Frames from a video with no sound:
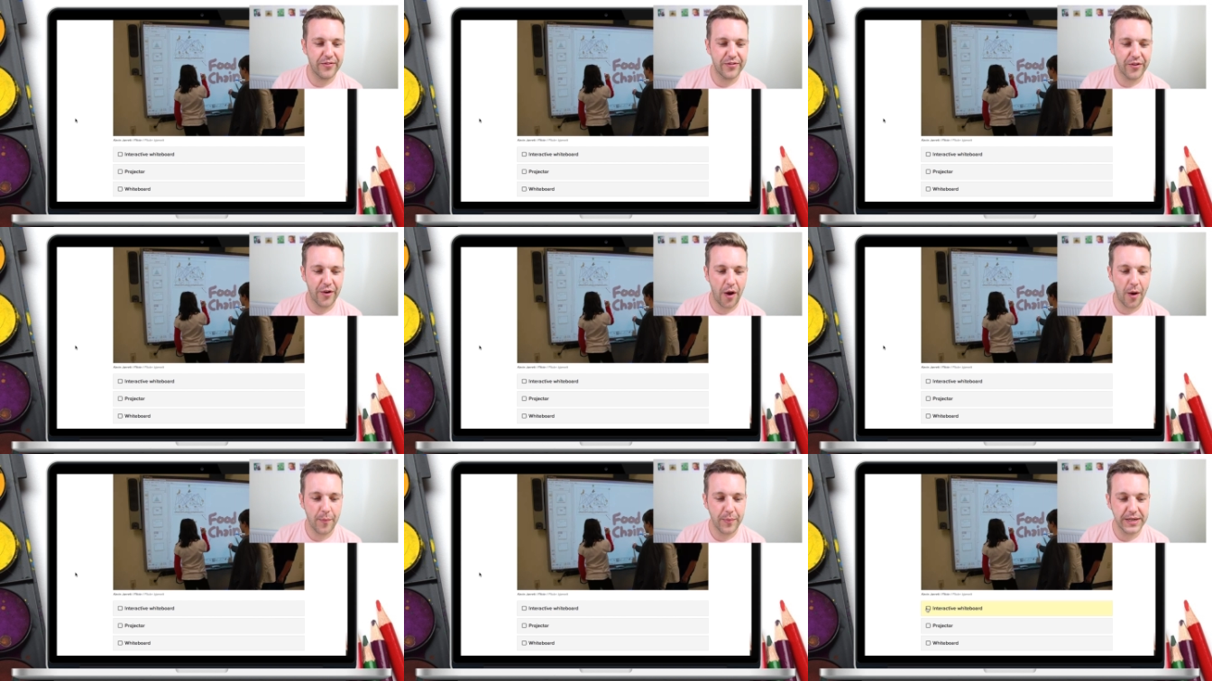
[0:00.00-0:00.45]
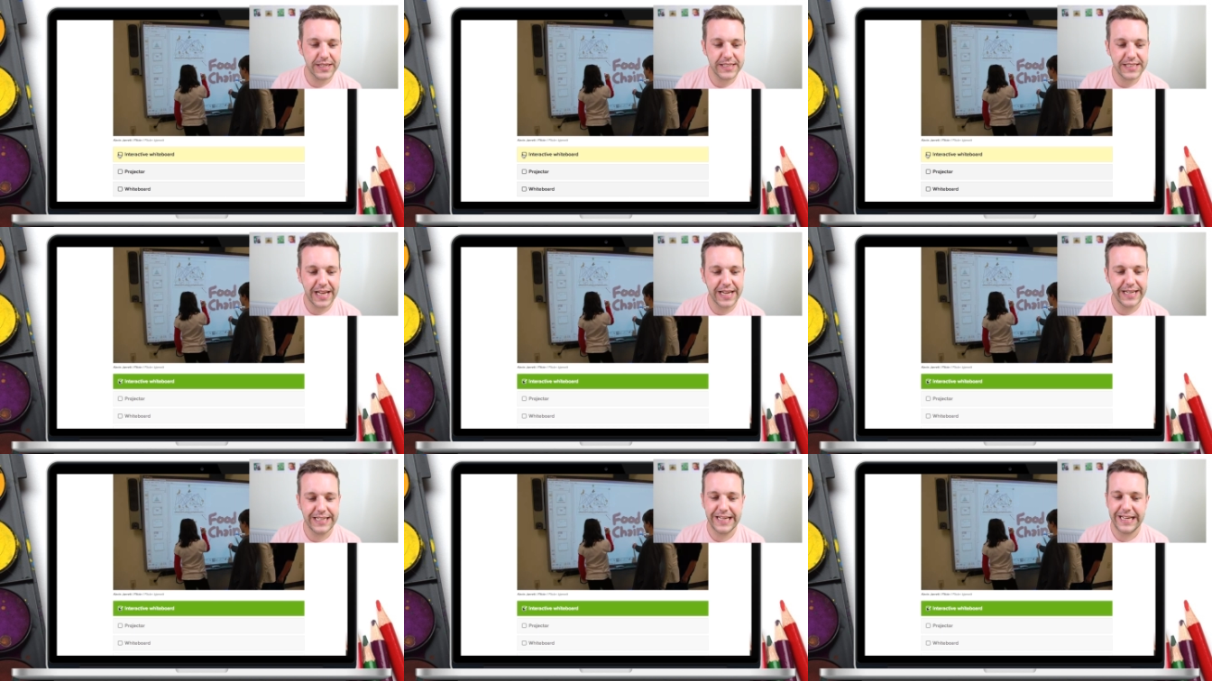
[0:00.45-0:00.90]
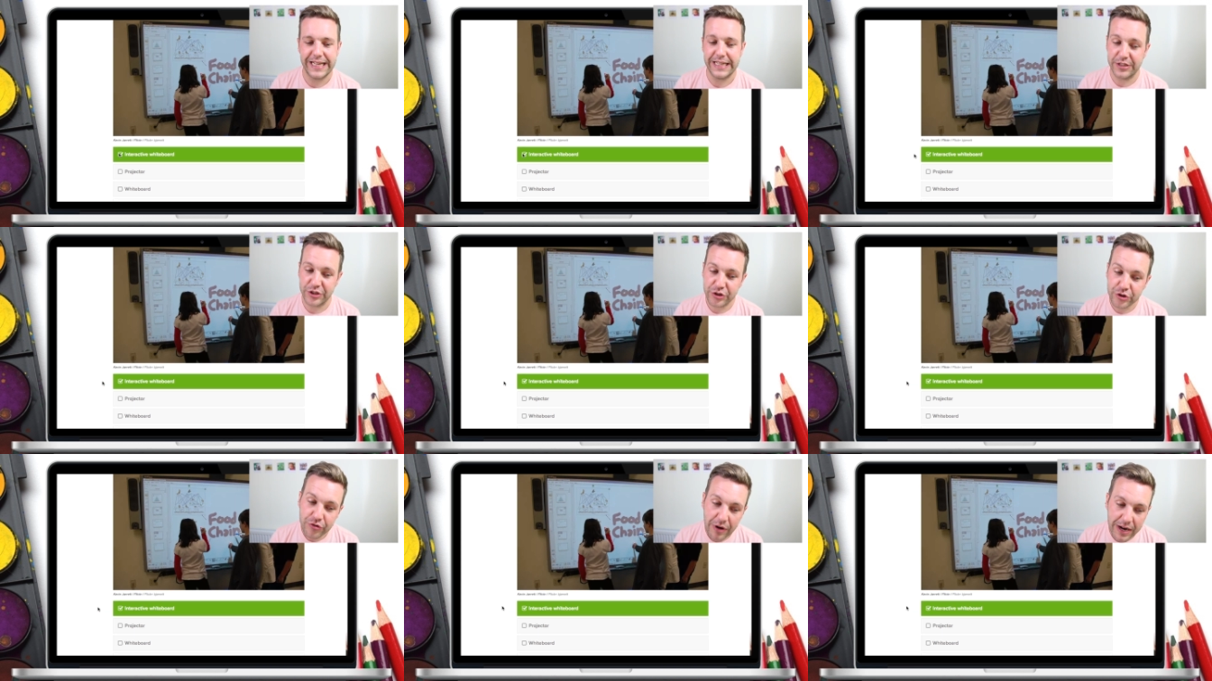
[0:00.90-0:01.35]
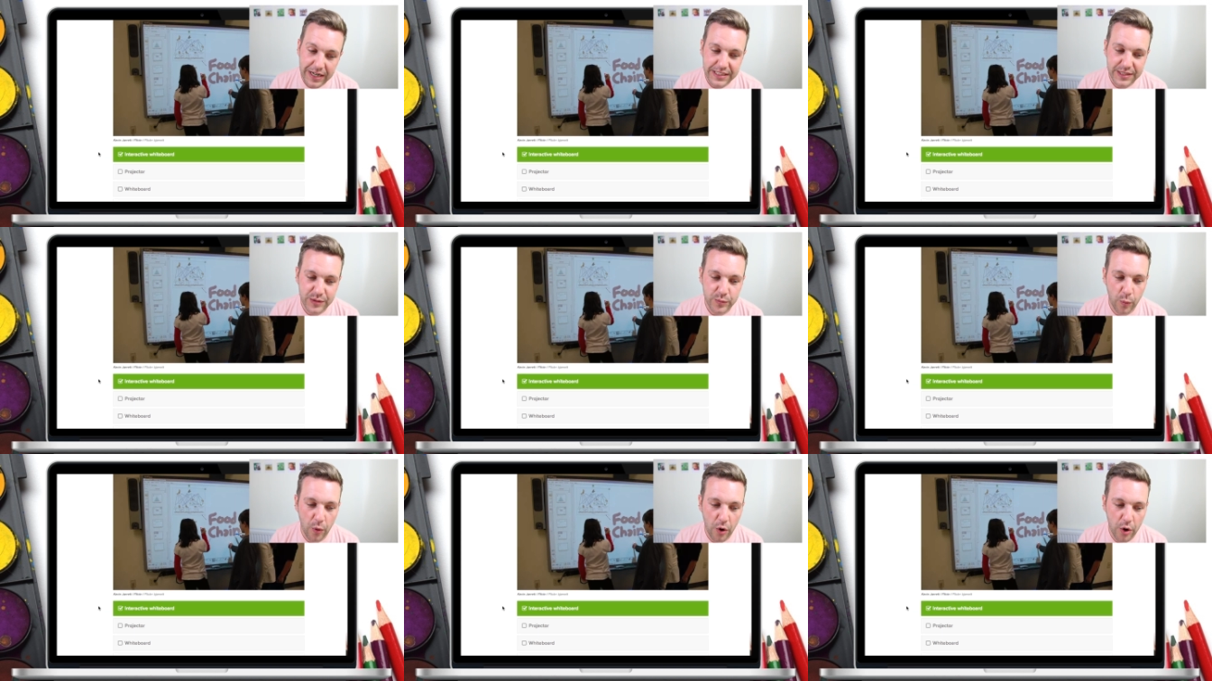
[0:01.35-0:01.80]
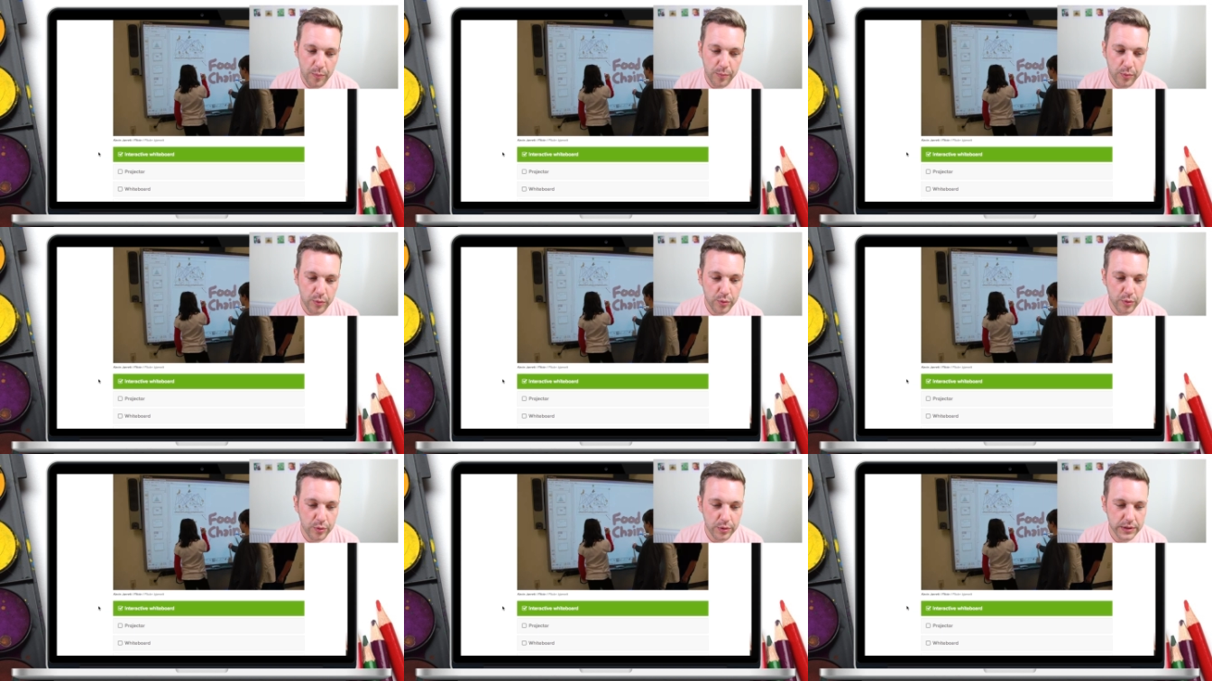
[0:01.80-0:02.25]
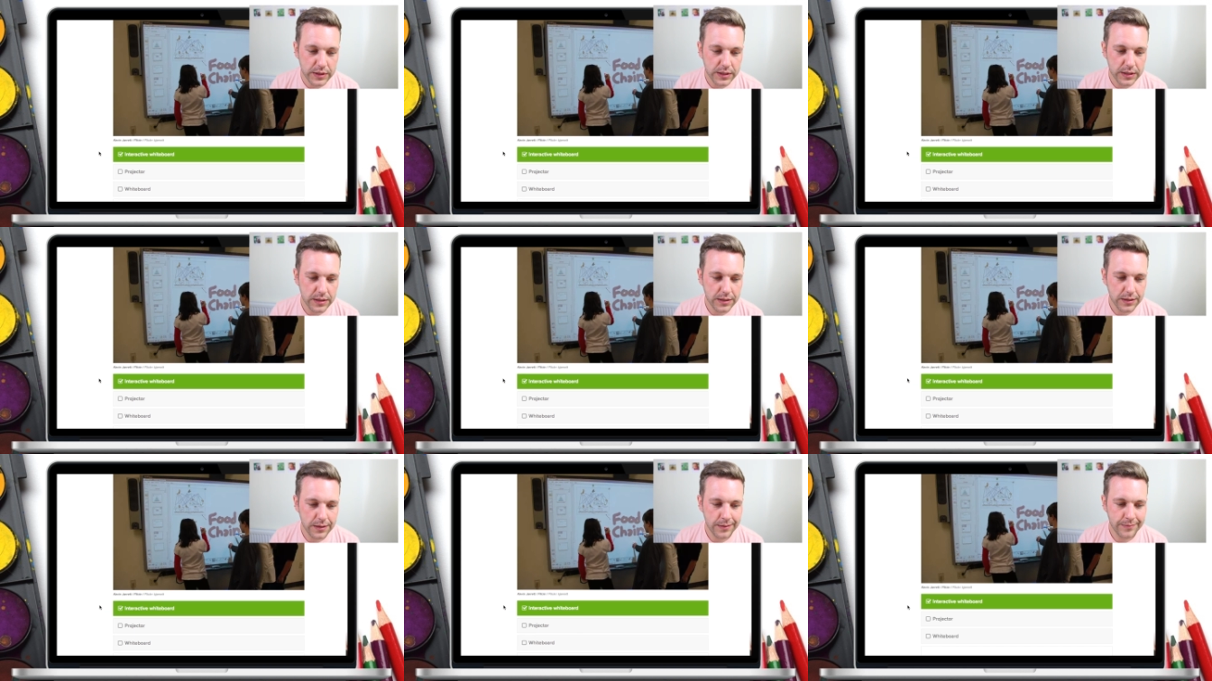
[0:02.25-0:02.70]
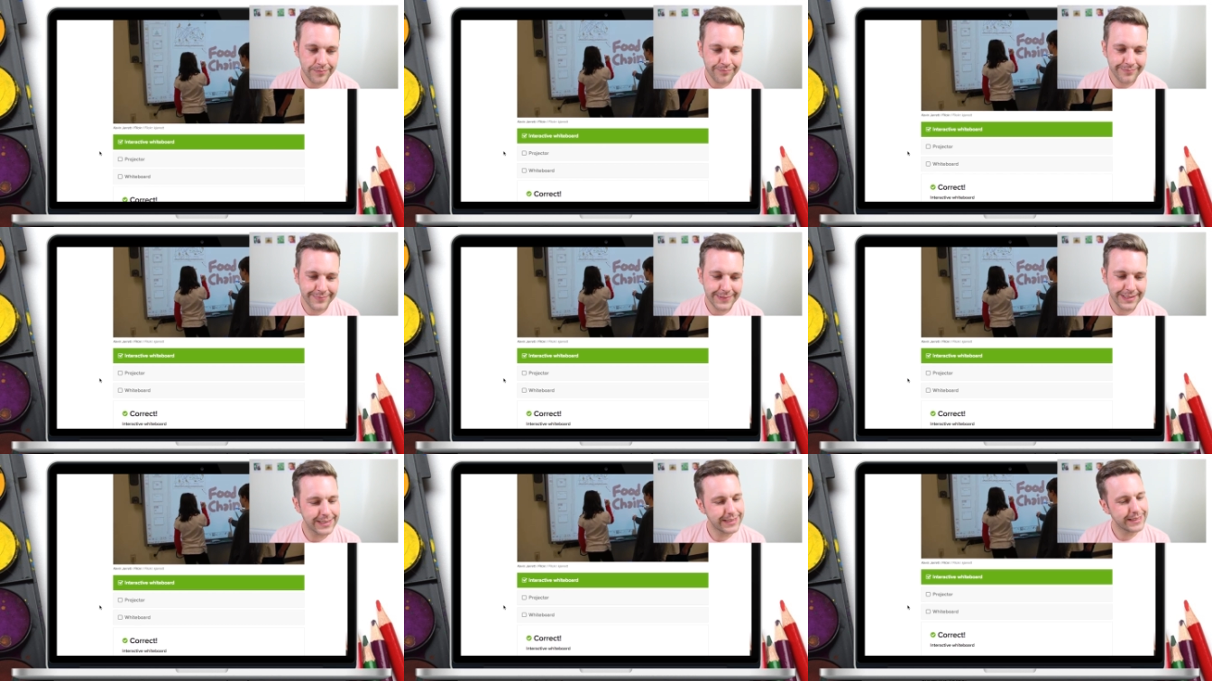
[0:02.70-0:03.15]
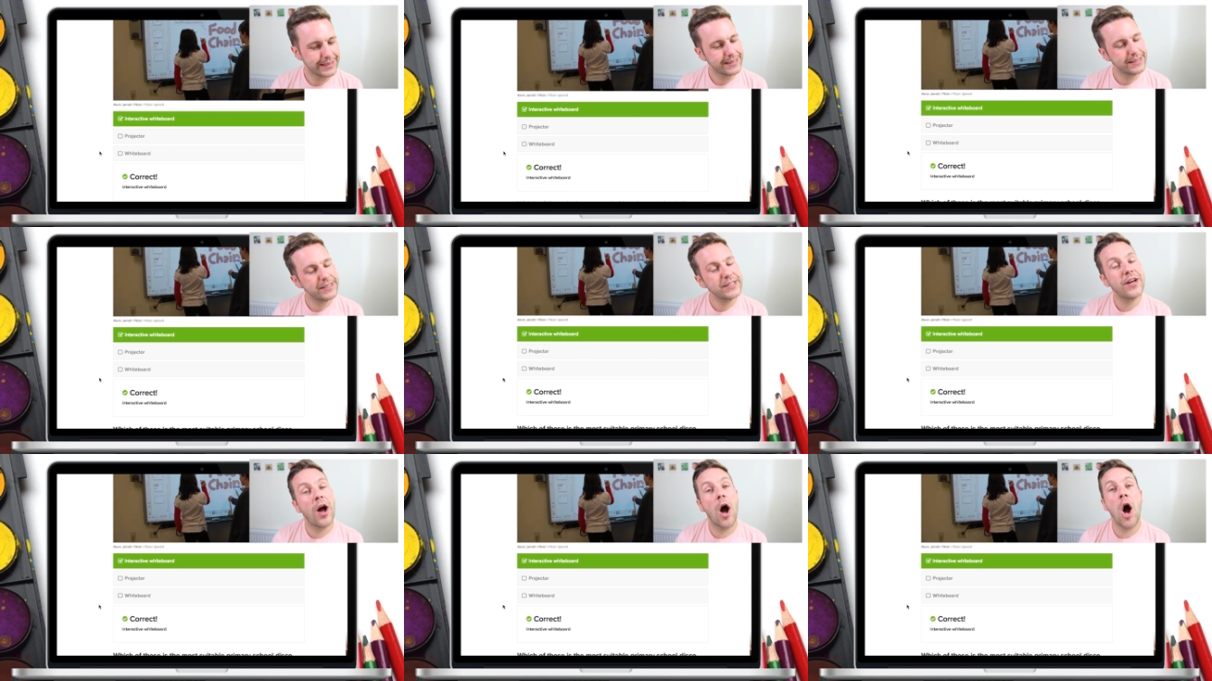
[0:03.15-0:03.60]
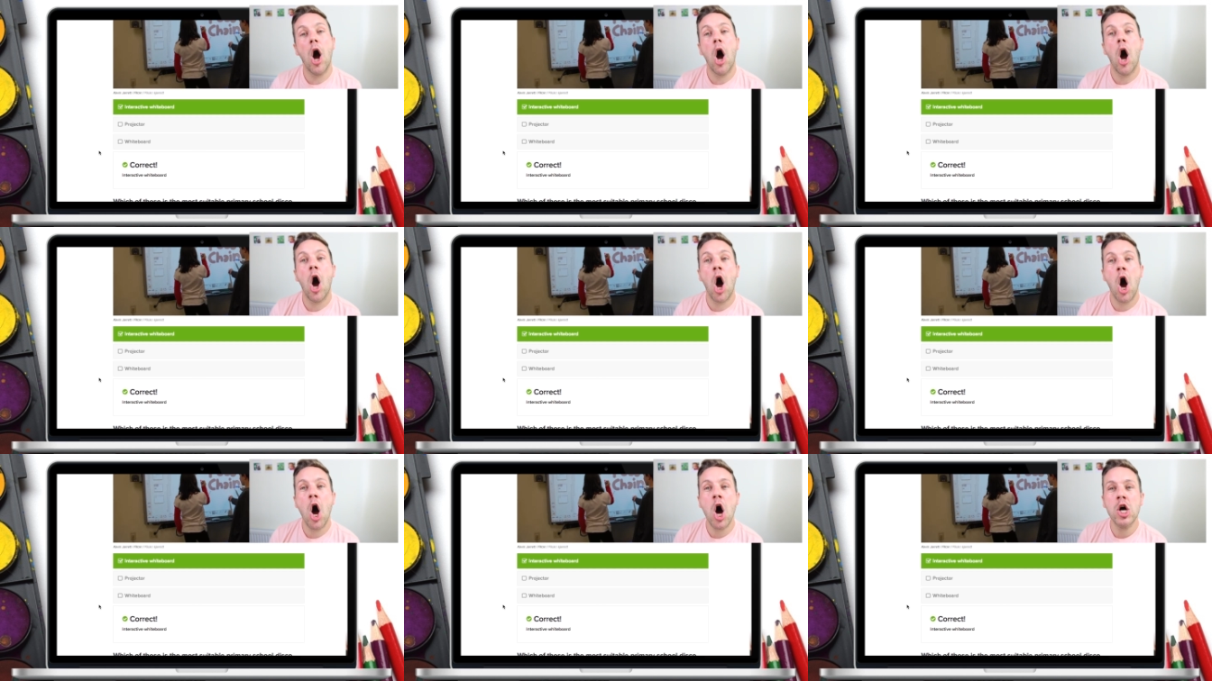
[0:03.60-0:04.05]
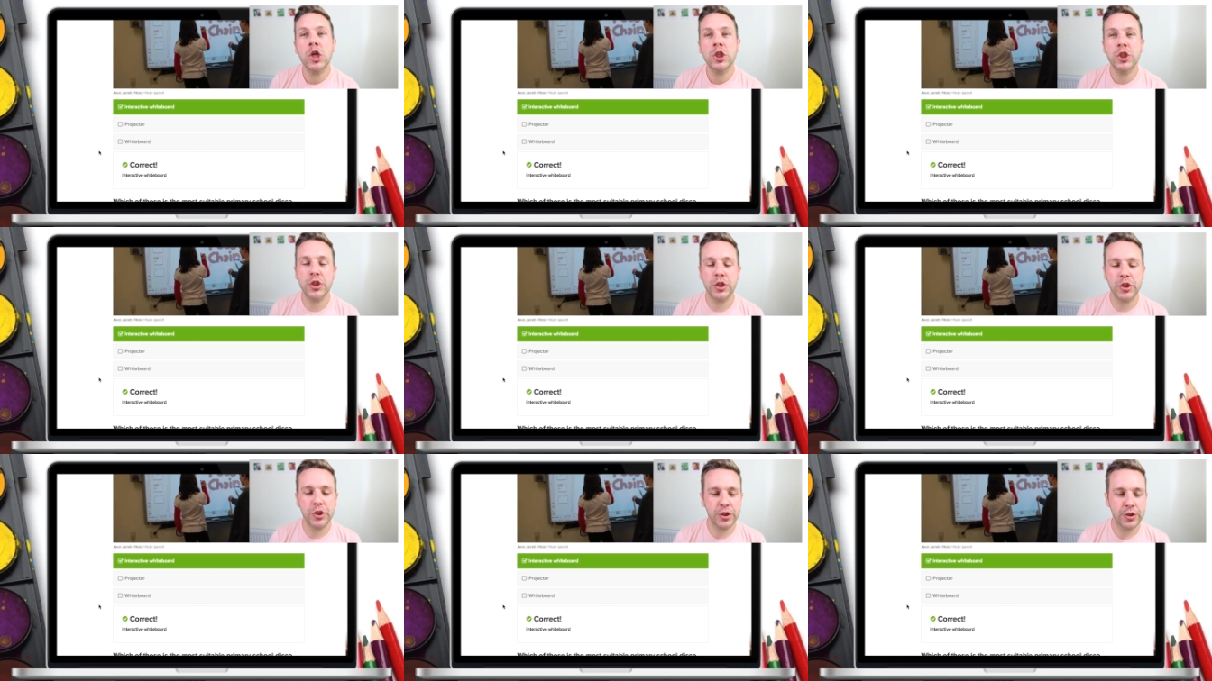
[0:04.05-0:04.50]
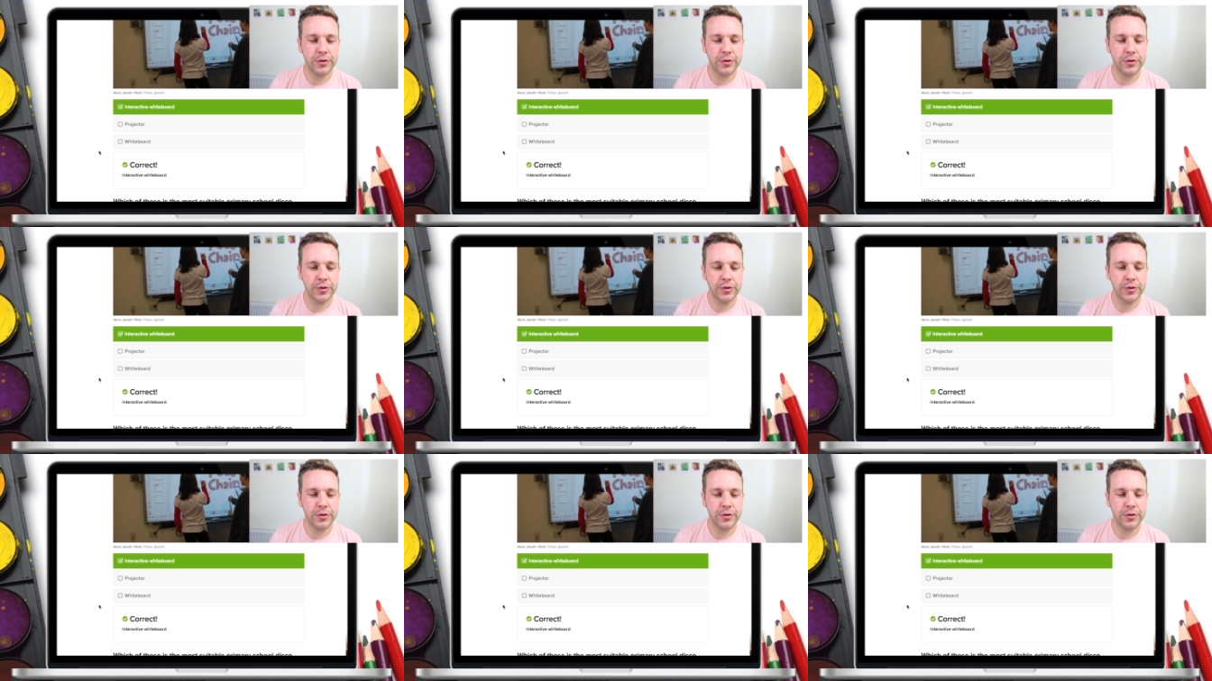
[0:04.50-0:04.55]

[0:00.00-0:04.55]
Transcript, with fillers: So I'm going to say an interactive whiteboard. Yes.